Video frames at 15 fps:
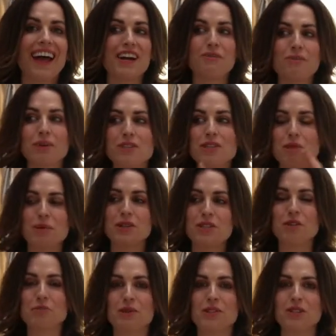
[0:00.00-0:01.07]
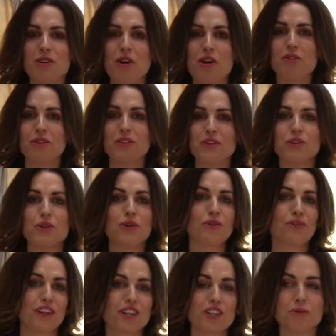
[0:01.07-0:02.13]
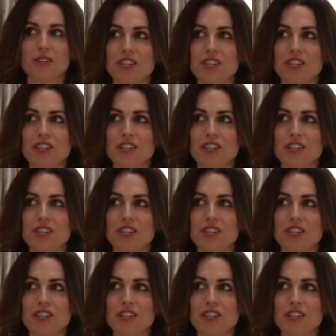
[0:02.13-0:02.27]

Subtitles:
once the winter months are over, to finish my